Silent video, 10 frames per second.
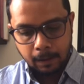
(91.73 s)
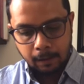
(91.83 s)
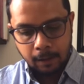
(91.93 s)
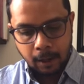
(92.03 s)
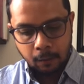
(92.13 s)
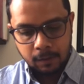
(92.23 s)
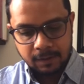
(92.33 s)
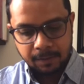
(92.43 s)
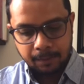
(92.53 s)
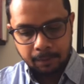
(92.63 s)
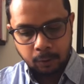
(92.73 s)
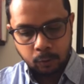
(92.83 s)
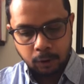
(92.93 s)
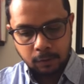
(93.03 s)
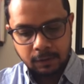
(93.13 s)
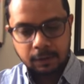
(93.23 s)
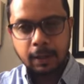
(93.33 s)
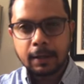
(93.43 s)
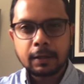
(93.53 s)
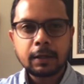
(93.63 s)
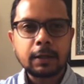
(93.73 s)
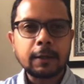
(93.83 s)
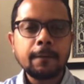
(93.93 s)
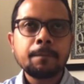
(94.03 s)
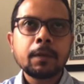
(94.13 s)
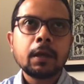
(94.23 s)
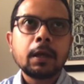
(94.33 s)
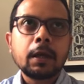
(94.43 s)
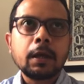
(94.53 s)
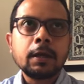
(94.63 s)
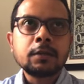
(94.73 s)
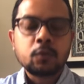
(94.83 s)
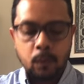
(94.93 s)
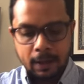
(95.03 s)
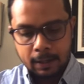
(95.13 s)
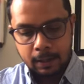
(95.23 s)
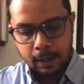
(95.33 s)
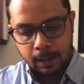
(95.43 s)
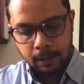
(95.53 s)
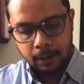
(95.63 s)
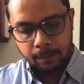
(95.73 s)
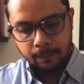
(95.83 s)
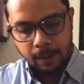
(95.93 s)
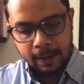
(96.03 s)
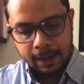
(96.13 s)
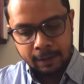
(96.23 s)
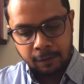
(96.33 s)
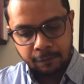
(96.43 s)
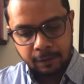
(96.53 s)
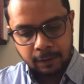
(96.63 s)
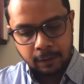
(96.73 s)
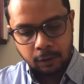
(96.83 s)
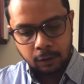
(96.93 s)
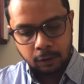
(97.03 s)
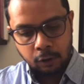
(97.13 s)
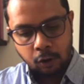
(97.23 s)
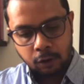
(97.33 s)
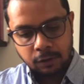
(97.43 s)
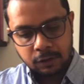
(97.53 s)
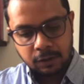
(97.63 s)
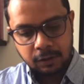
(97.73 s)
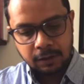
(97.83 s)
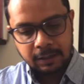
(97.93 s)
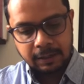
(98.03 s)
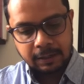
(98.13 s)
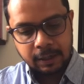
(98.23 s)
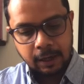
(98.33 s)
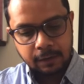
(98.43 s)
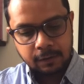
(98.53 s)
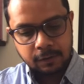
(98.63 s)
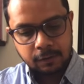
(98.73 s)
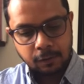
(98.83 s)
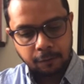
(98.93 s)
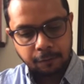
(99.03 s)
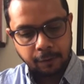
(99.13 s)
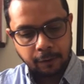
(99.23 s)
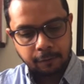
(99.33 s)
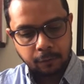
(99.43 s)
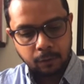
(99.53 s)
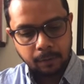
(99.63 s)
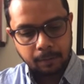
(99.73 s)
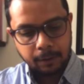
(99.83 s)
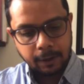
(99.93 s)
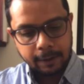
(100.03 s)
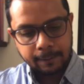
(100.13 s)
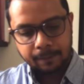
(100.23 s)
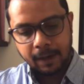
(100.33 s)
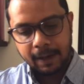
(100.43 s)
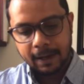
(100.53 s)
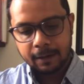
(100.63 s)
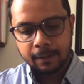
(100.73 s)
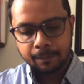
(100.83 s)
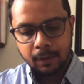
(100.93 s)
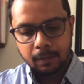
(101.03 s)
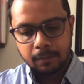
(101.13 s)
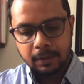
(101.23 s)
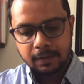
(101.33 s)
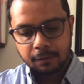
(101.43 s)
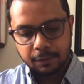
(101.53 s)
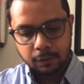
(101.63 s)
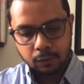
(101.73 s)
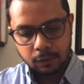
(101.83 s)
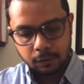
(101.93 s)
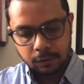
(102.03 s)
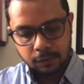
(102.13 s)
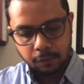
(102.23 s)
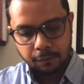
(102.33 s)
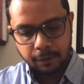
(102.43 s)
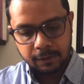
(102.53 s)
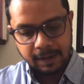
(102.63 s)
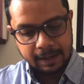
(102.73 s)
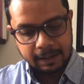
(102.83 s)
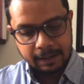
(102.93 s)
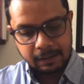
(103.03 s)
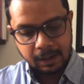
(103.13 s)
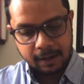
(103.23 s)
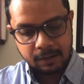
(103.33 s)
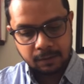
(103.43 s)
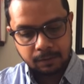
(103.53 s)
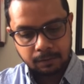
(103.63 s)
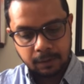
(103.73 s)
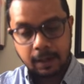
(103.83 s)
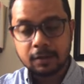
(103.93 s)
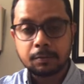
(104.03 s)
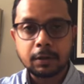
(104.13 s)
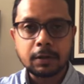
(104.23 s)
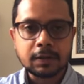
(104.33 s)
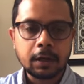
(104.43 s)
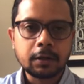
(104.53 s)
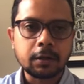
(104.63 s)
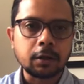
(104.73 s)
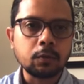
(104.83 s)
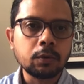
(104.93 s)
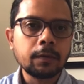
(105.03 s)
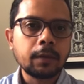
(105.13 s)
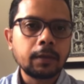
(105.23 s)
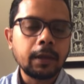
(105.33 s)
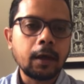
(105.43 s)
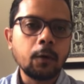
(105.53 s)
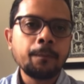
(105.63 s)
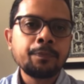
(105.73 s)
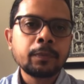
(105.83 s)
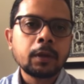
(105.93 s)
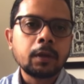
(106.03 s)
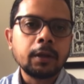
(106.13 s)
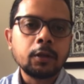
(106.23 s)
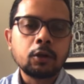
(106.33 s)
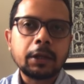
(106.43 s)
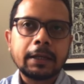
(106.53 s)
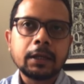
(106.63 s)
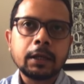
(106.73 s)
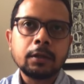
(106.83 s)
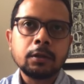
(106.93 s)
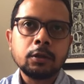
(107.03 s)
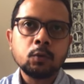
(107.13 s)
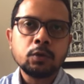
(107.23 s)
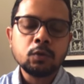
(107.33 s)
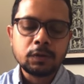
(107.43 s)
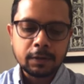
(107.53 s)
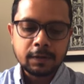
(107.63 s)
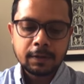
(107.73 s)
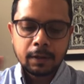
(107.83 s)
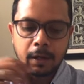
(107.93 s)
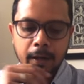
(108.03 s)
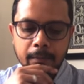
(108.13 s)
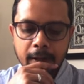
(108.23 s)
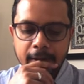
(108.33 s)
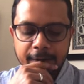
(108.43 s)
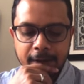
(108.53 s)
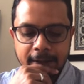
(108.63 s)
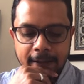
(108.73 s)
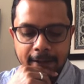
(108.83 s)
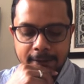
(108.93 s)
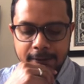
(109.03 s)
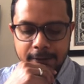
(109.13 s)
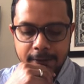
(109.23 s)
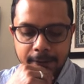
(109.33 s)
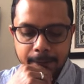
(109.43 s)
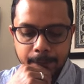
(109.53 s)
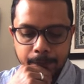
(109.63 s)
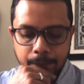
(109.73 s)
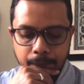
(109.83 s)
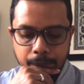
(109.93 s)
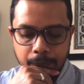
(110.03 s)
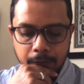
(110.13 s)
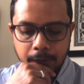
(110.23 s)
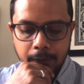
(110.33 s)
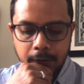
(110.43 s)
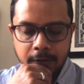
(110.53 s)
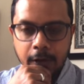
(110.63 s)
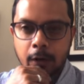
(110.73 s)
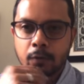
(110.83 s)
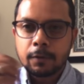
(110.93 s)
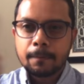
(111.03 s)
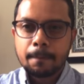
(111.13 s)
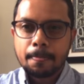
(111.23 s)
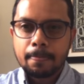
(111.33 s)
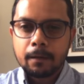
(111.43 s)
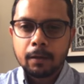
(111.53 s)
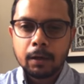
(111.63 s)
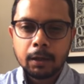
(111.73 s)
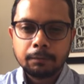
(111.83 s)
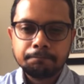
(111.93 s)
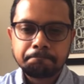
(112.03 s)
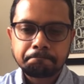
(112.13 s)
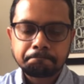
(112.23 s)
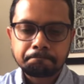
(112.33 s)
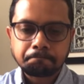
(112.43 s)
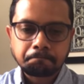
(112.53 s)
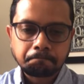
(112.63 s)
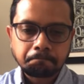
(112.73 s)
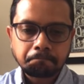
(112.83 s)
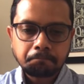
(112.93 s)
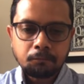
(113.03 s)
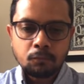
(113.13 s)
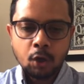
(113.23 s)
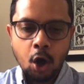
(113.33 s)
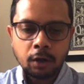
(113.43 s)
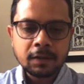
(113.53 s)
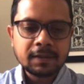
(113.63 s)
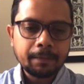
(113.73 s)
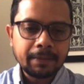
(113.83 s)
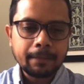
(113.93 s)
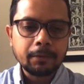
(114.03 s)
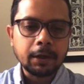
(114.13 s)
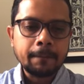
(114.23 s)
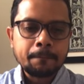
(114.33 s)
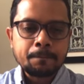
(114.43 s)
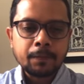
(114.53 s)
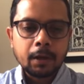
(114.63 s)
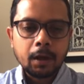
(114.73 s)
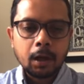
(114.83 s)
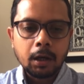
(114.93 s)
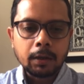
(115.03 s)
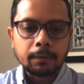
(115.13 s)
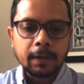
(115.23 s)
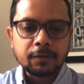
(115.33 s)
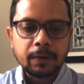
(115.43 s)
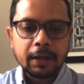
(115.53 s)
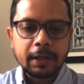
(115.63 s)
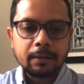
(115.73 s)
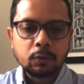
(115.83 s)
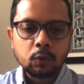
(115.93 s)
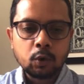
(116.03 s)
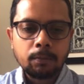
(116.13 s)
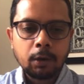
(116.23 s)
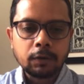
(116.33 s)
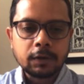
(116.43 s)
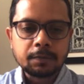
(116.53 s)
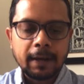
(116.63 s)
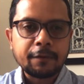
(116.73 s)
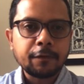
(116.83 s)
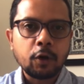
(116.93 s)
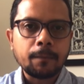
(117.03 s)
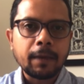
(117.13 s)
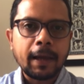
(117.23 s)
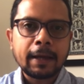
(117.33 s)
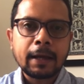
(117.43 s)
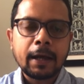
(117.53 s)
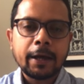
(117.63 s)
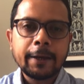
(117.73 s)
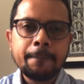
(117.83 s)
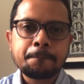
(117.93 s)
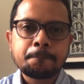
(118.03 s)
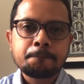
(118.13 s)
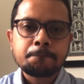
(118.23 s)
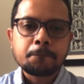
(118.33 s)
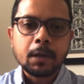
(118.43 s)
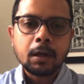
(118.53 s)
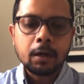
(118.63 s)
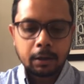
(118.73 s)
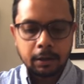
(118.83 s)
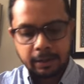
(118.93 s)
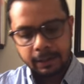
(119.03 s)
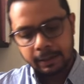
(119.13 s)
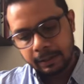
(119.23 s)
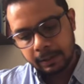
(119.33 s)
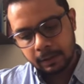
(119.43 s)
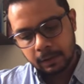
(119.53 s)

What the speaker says: Now September 2019 is when IIFL launched the TT Iris software, if you remember that. I had made some videos on this software. Sadly, it has been discontinued now. They're not taking any new users. But nevertheless, it's around August, September, that's when I came to know about this platform. And I created a